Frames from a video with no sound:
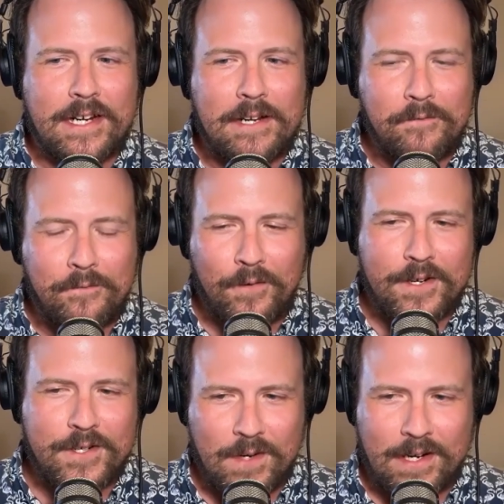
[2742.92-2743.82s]

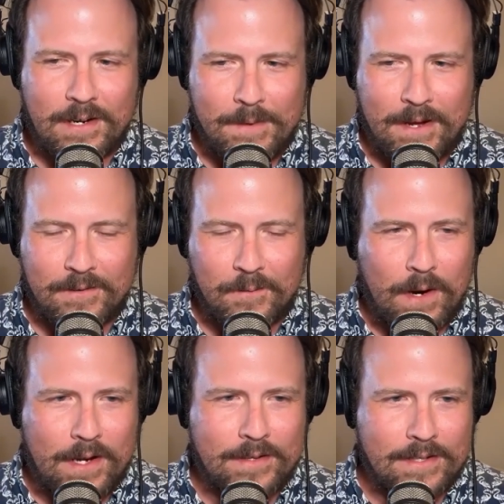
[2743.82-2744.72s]
frustrated about the
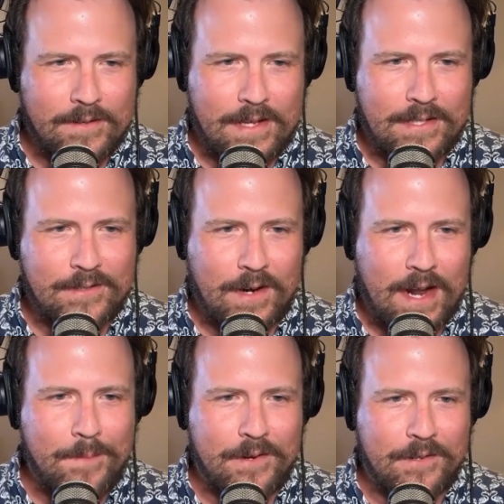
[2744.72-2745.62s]
way that things are
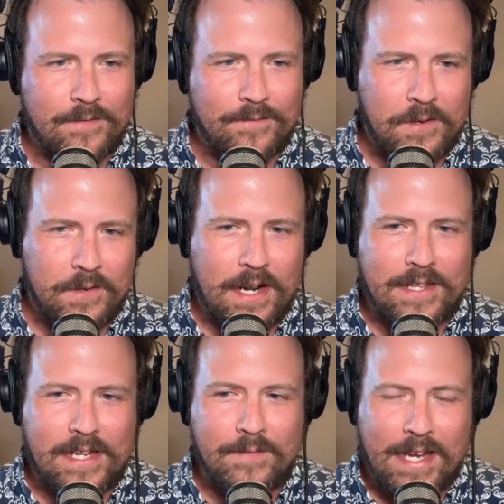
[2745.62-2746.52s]
happening on the field. And I
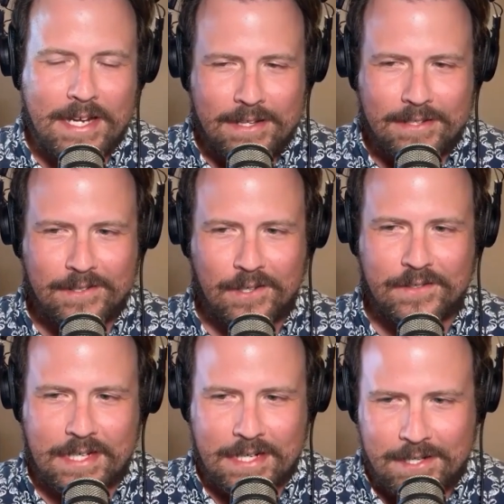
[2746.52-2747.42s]
think if anything's
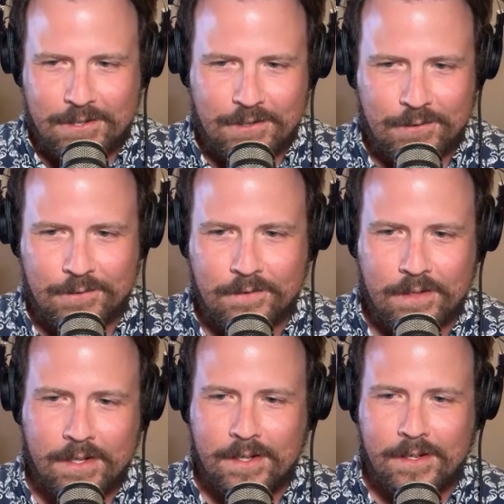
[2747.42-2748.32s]
causing an issue,
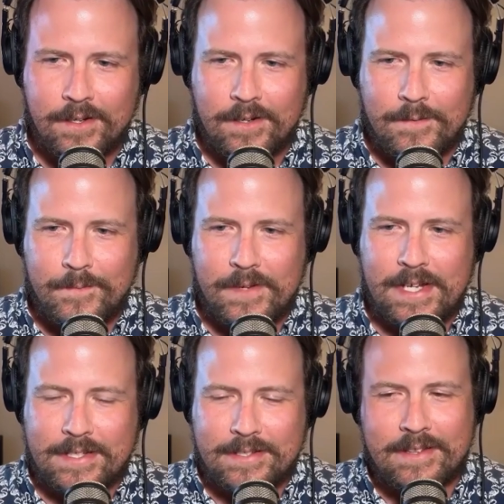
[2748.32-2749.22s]

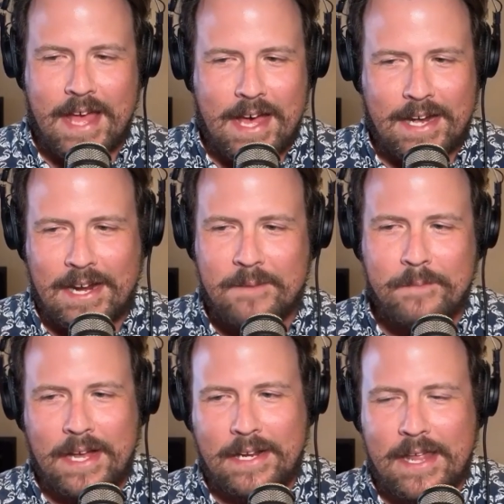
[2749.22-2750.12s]
it's that. And it
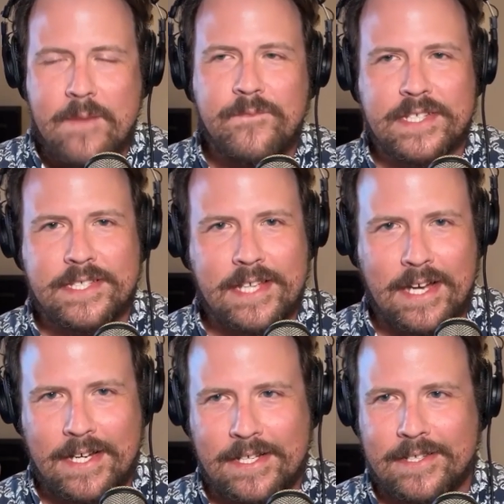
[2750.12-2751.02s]
might
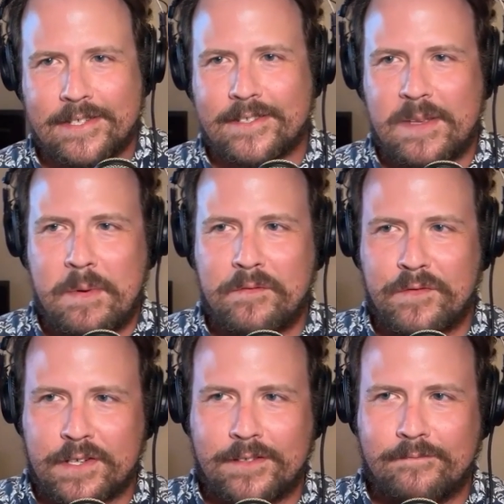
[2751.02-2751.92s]
emphasize some of
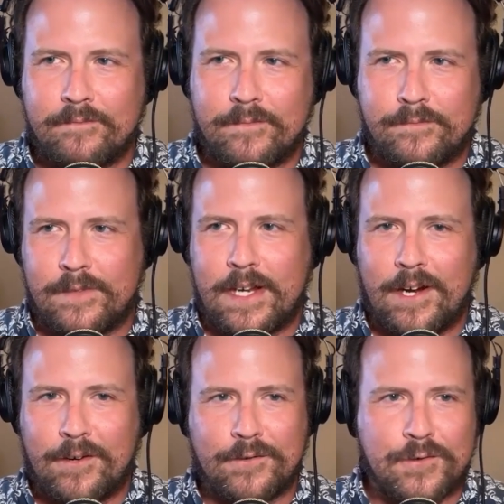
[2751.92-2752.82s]
the
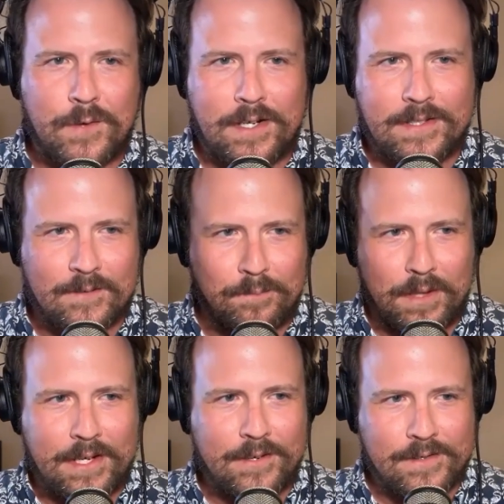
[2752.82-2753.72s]
character traits of
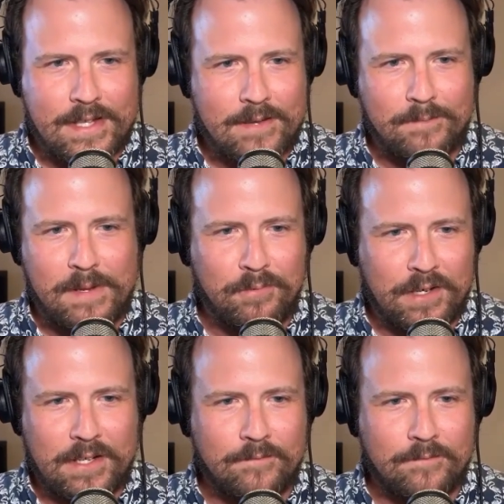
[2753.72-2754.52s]
players that people get,